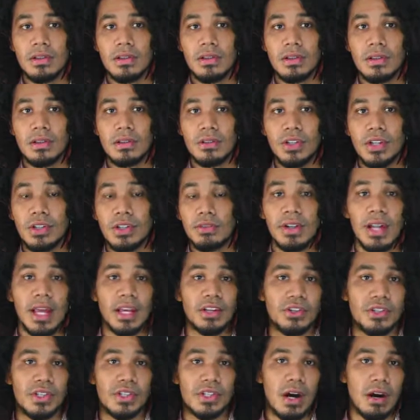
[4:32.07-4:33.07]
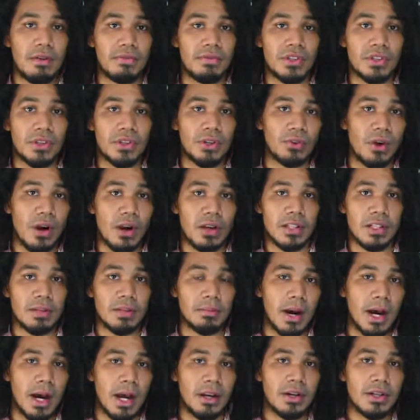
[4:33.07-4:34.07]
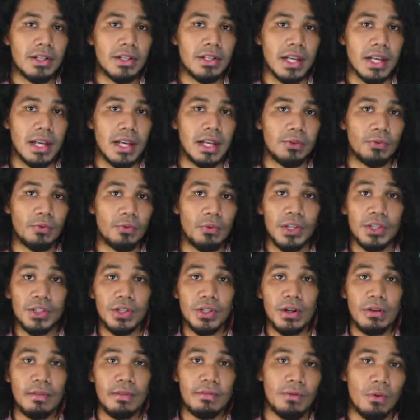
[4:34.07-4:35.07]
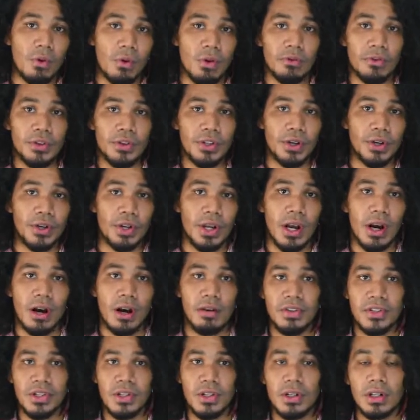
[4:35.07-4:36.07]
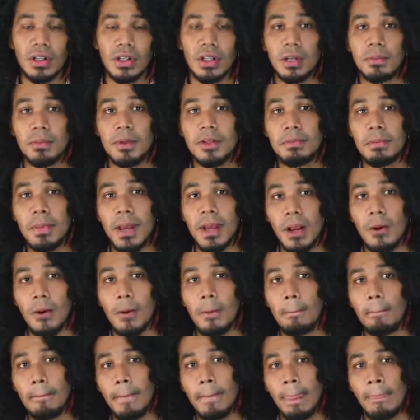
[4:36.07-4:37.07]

Chief Elections Officer Roxanne Myers, and Region 4 Returning Officer Claremont Mingo.